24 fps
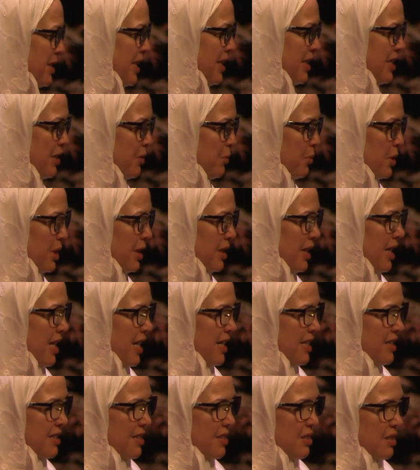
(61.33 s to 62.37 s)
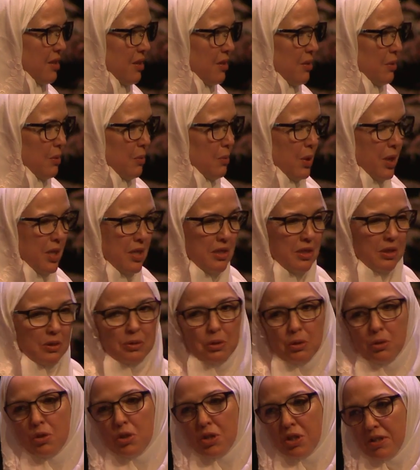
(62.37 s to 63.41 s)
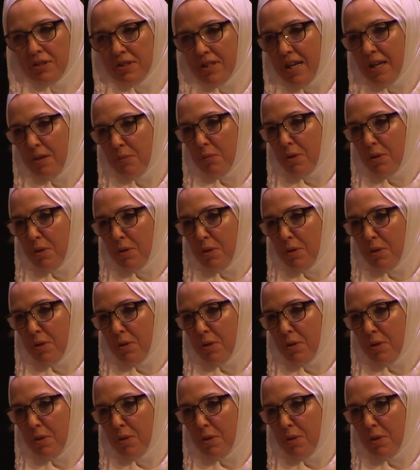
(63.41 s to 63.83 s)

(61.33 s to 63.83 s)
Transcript: then he realized what an illusion that